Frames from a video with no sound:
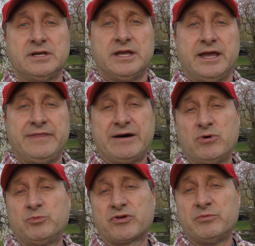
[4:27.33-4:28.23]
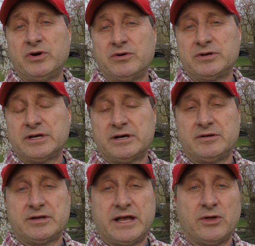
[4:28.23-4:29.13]
and that will promote
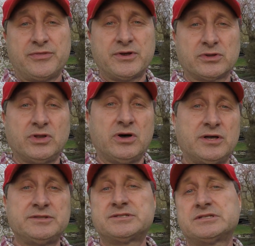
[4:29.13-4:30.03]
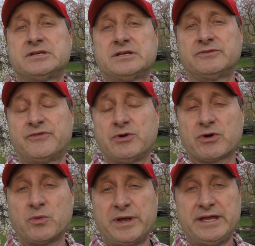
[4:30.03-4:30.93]
healthier lawns, fewer
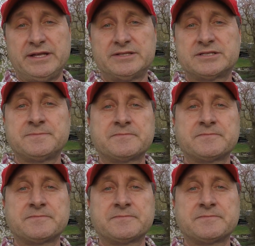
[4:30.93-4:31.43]
weeds.